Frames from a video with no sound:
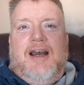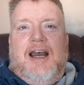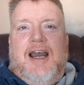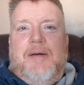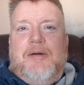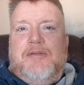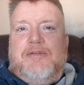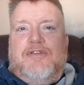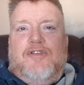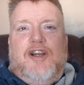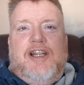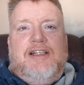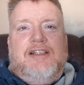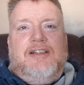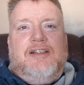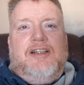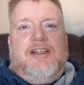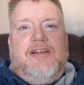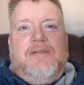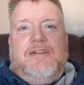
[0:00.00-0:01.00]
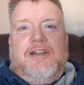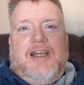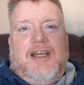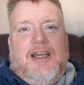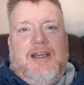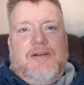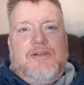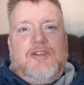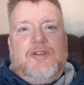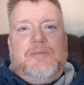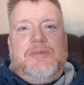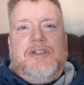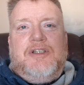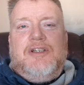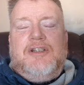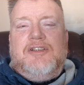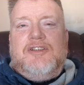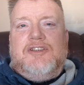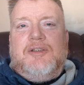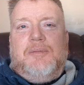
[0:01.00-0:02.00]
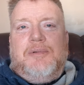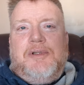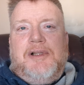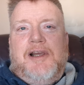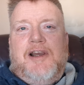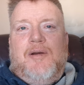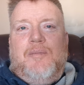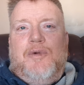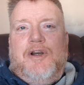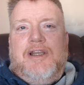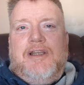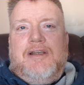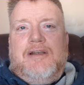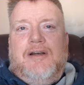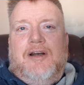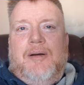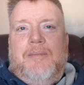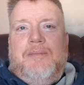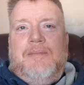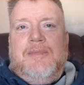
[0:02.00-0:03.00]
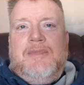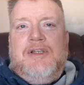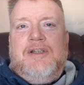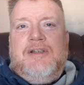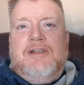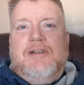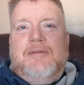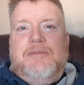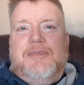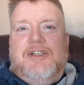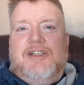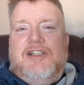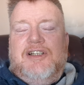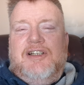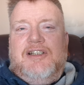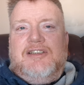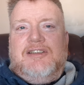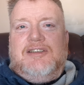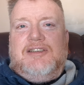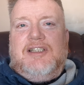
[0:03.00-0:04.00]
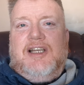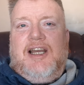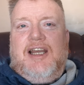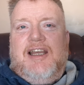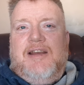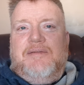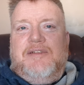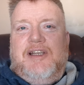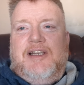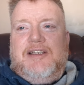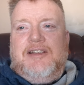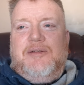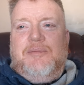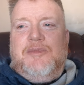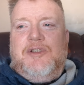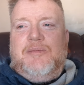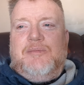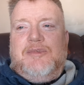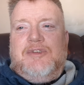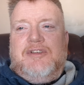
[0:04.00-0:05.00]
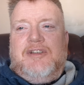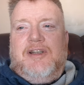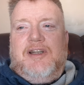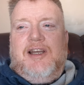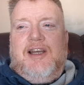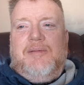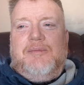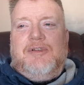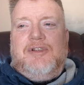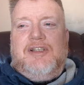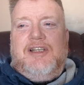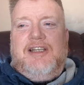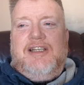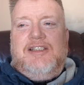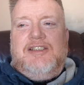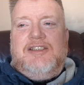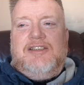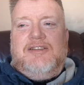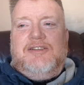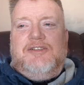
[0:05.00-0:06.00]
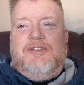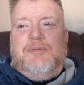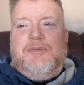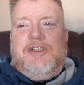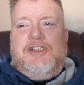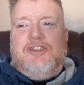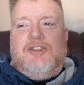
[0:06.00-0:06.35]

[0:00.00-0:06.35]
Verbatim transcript: I'm afraid to leave the house because the plow might come, because I have that commitment, that obligation to my